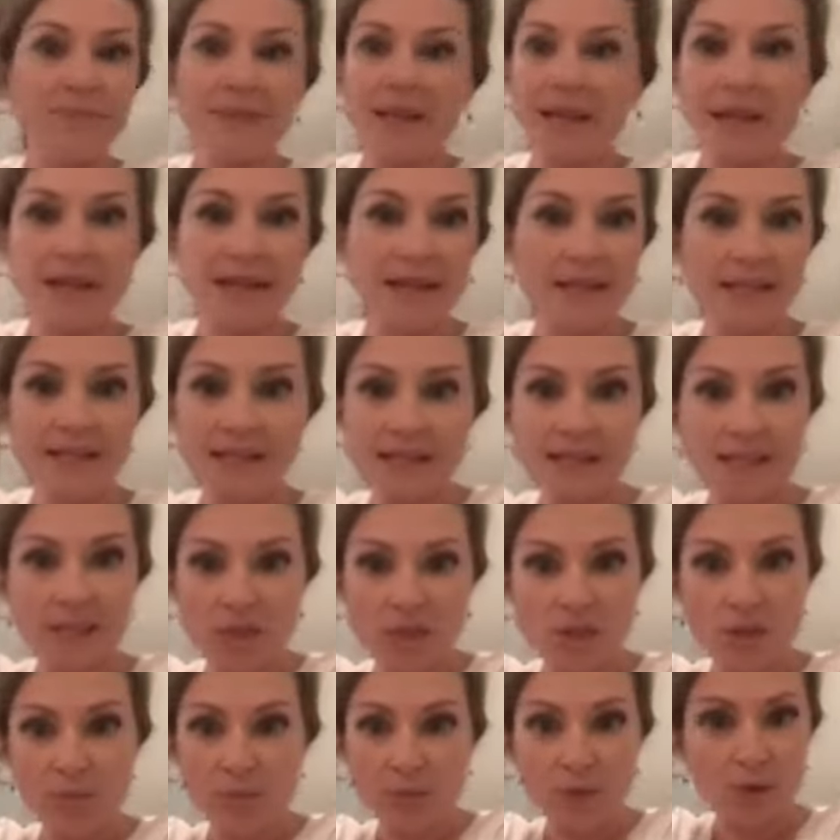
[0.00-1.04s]
It is
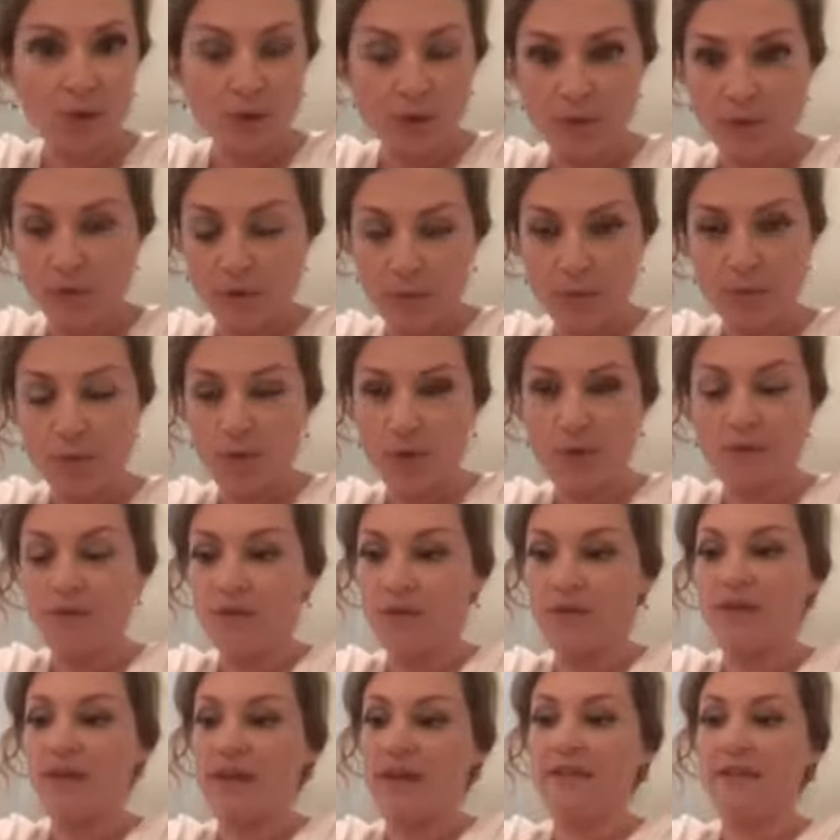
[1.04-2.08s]
such a beautiful, beautiful
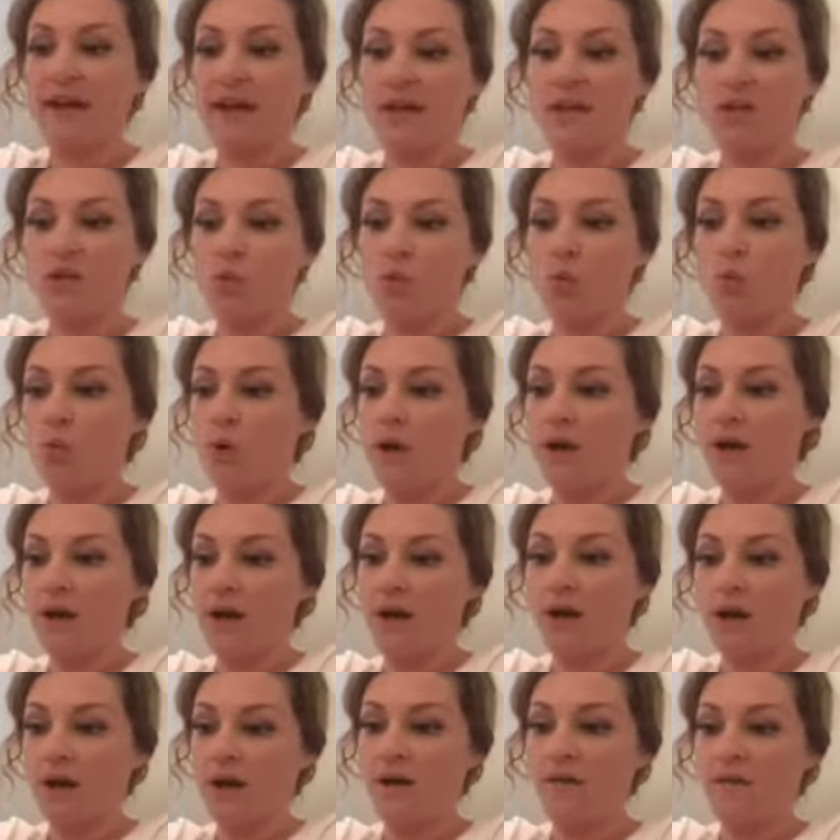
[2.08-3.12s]
thing. That is one
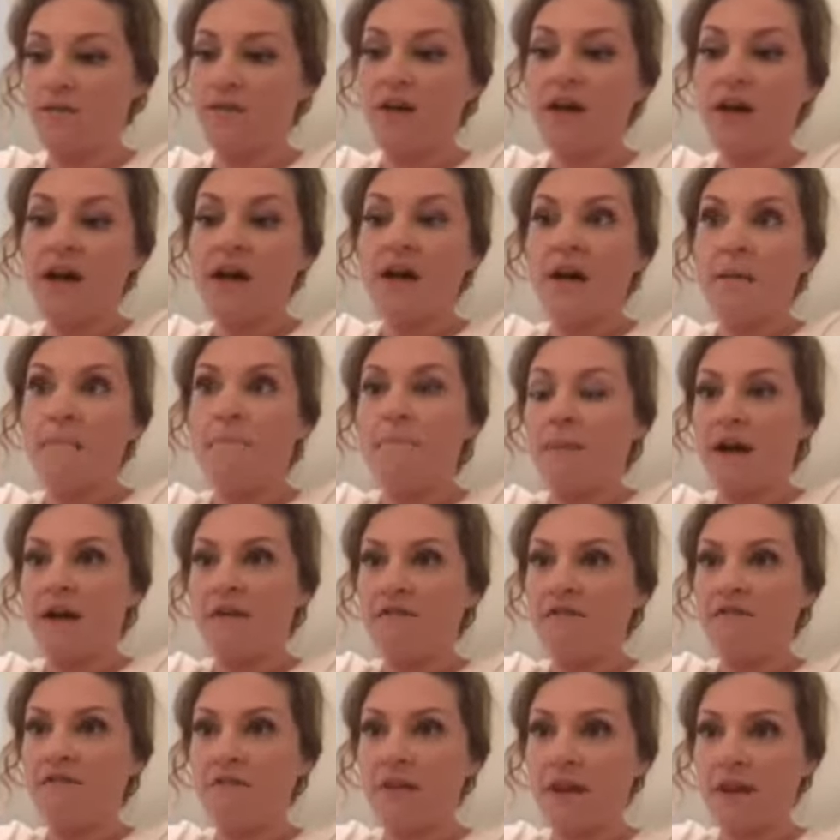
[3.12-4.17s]
of my
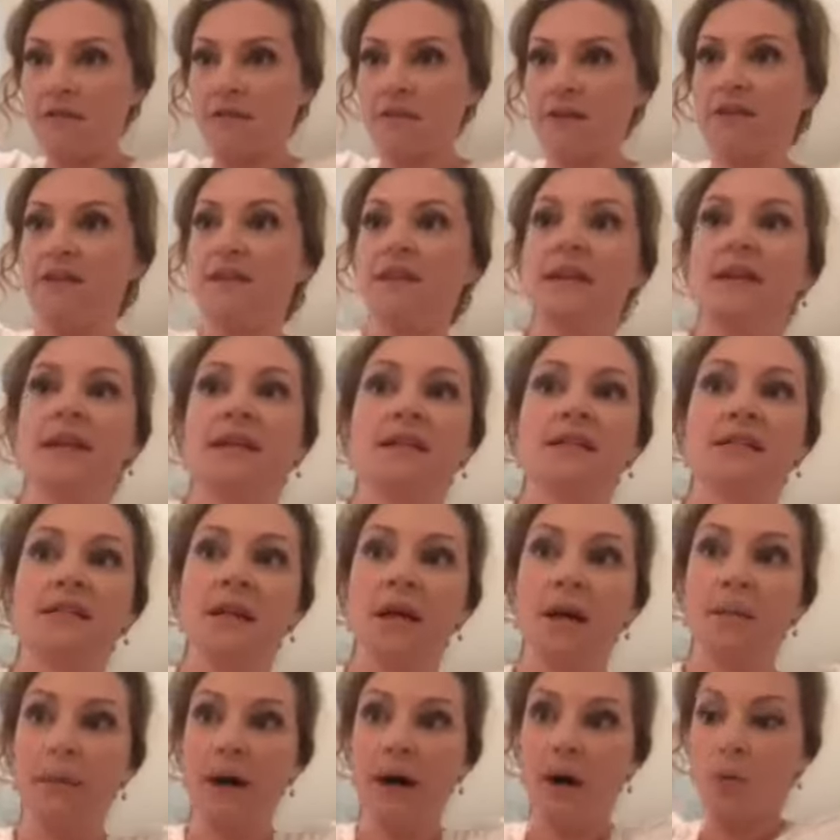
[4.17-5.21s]
favorite things
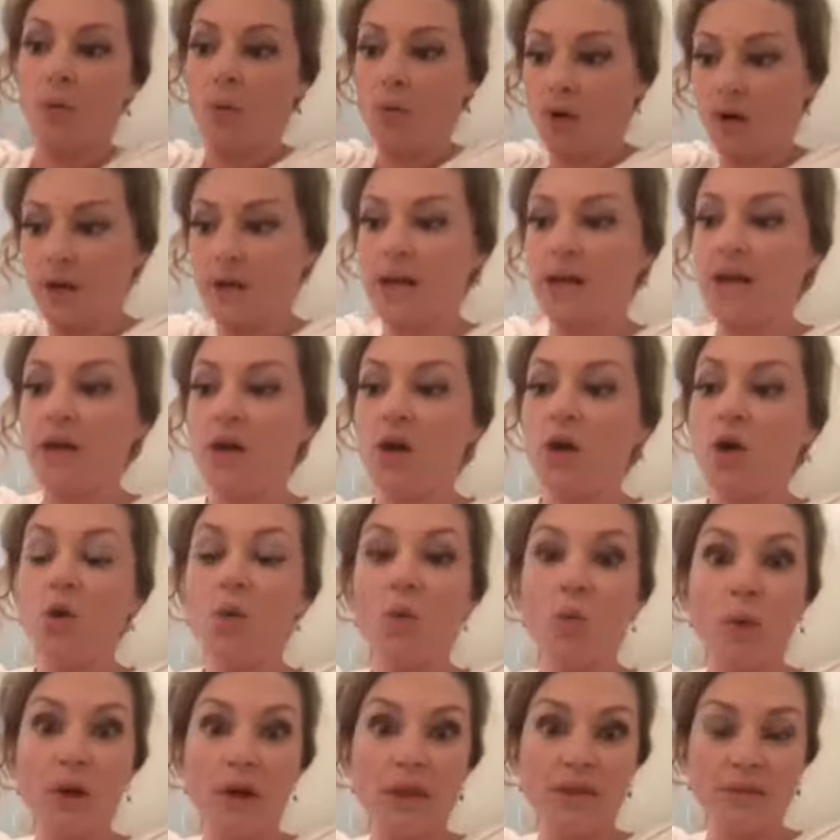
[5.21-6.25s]
about working
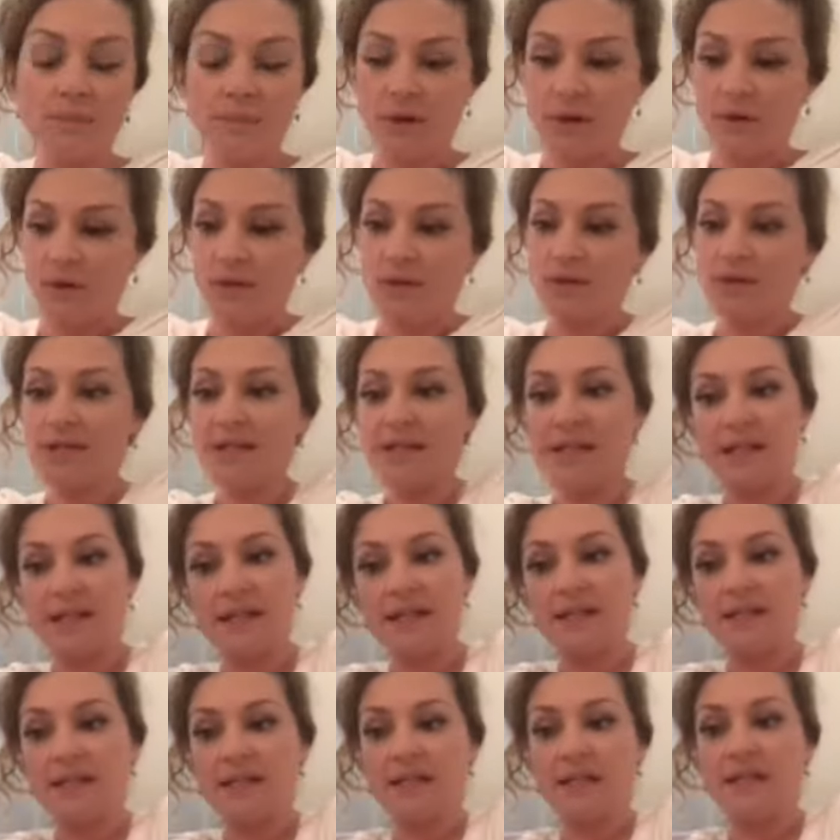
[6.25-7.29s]
with minerals,
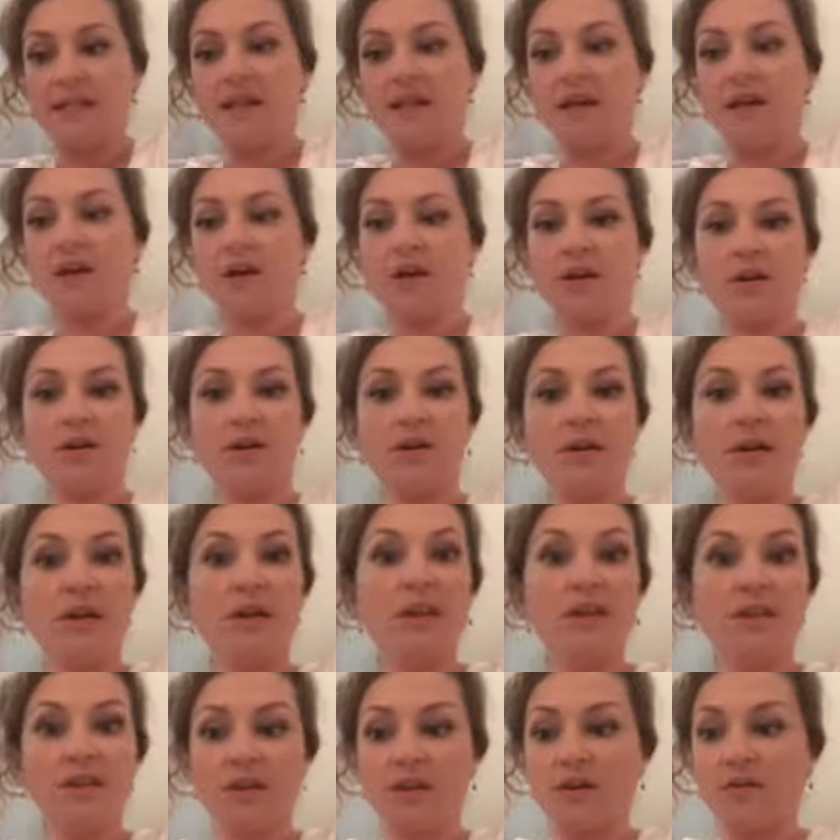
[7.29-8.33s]
is their
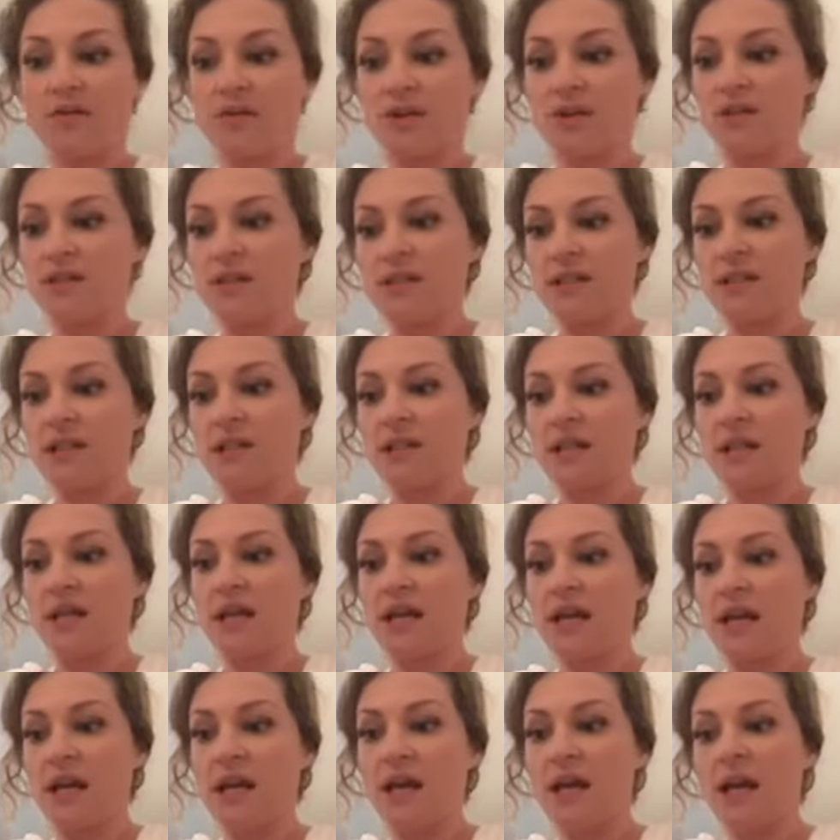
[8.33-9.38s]

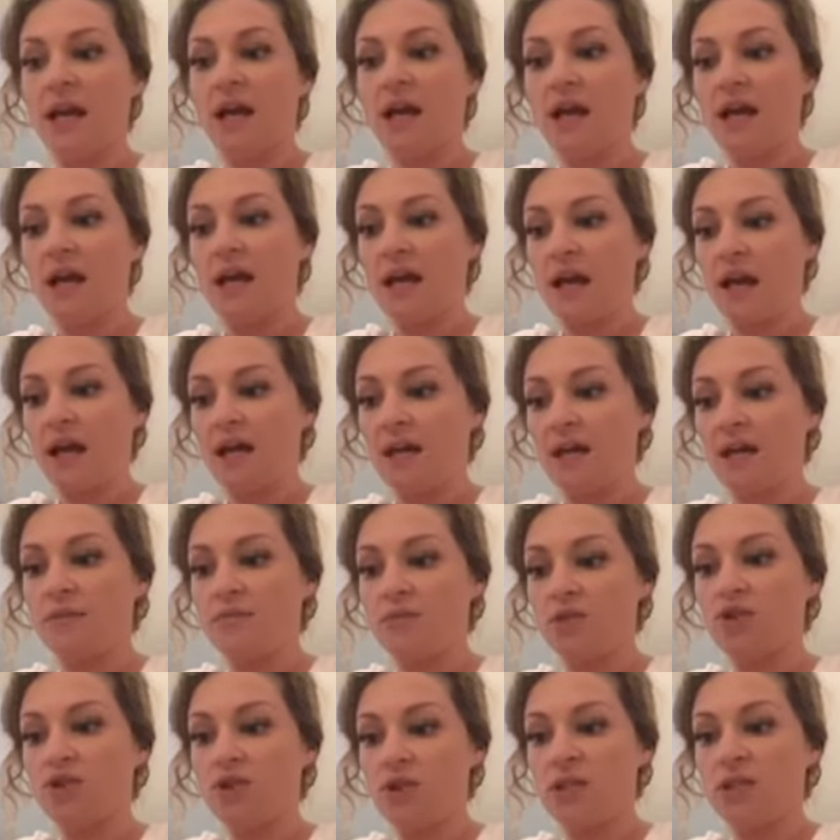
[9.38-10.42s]
versatility. And I
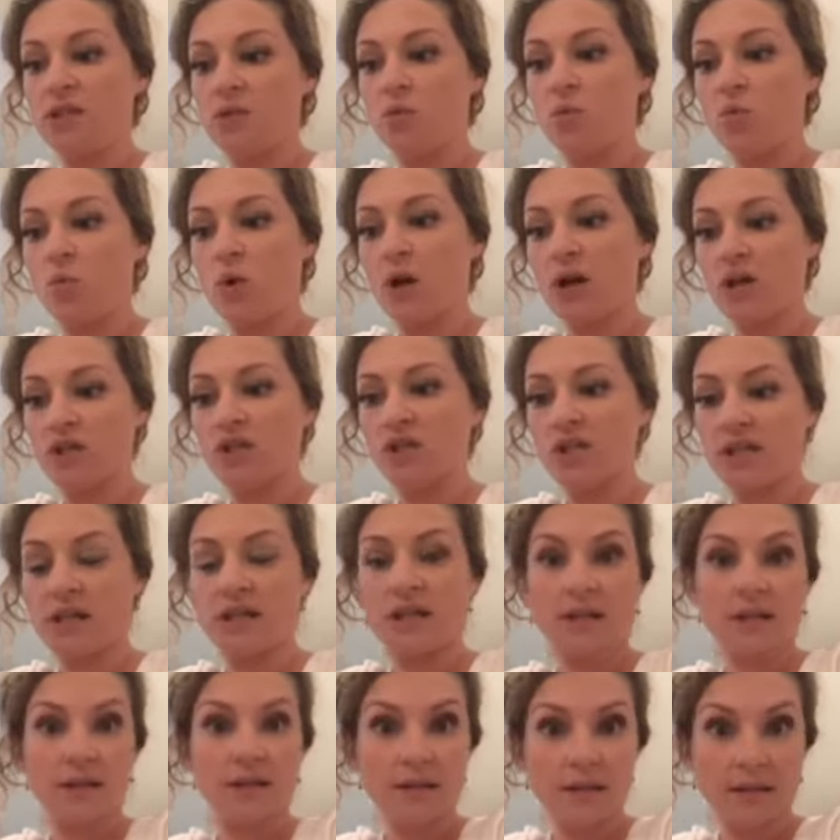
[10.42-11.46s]
am just washing
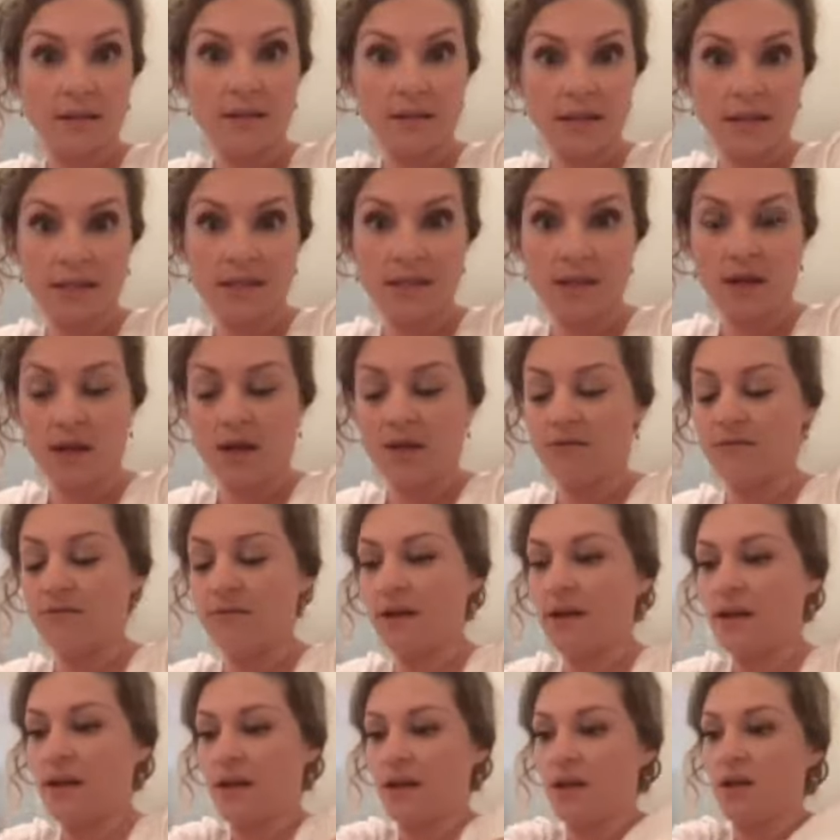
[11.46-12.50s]
these off
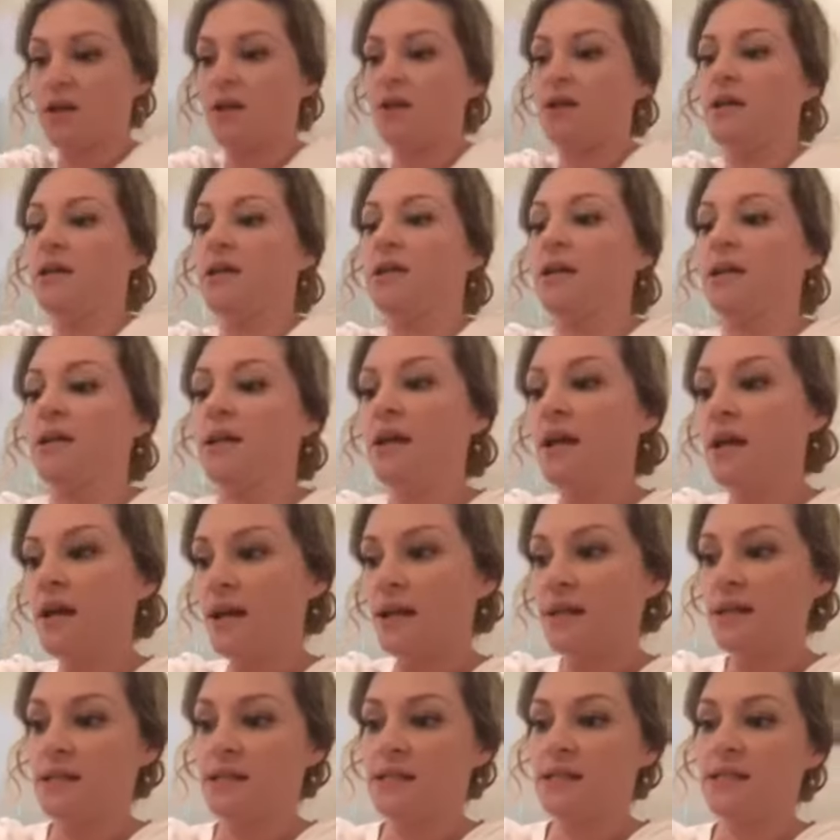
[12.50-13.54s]
right here in
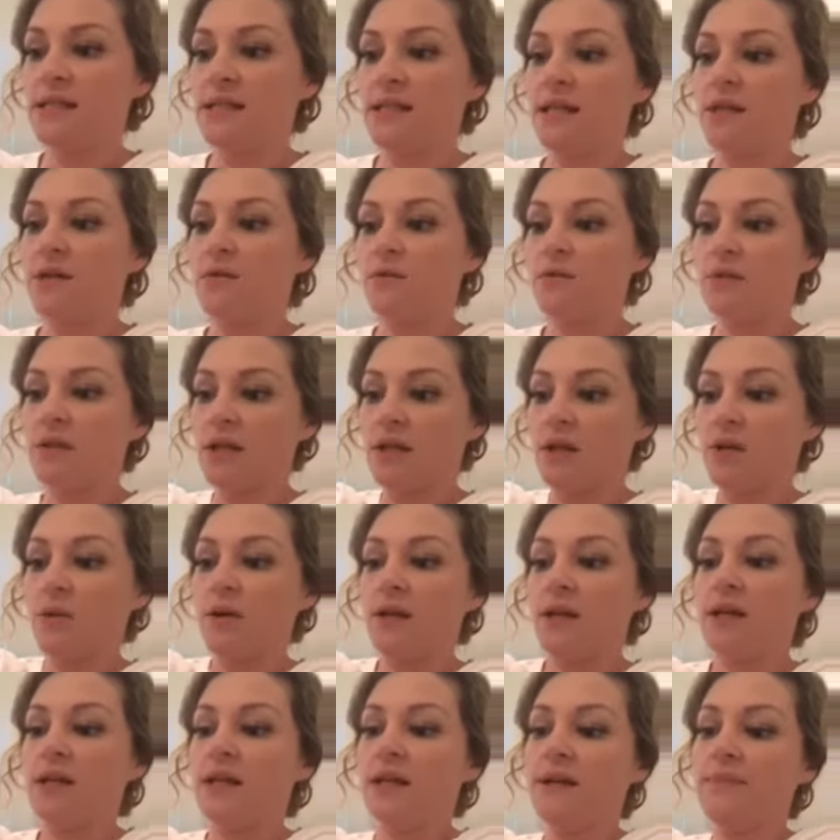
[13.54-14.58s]
the sink really
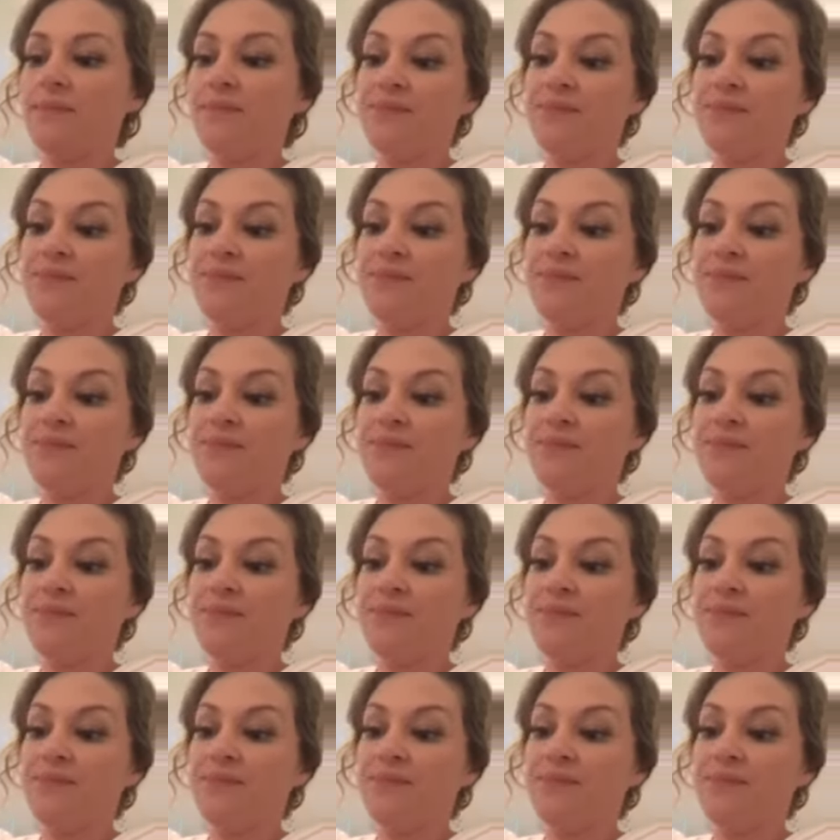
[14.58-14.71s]
quickly,